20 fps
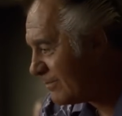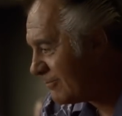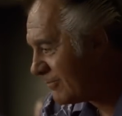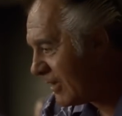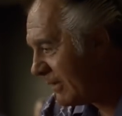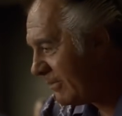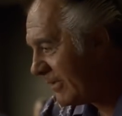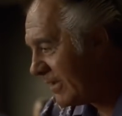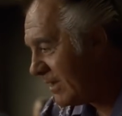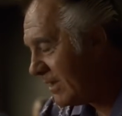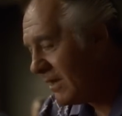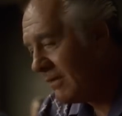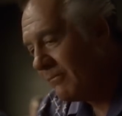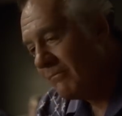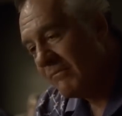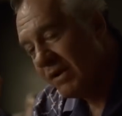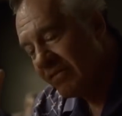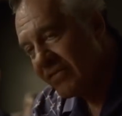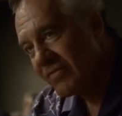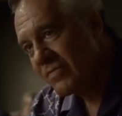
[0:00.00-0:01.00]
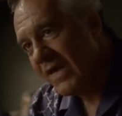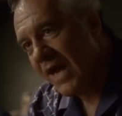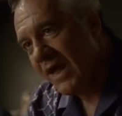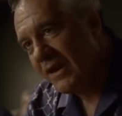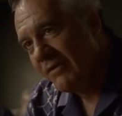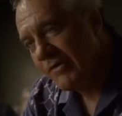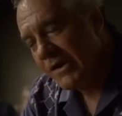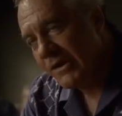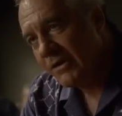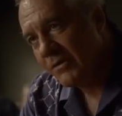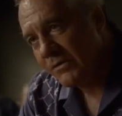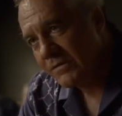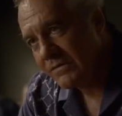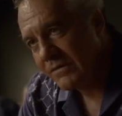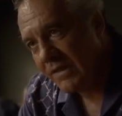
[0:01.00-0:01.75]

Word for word: Probably a month's salary in those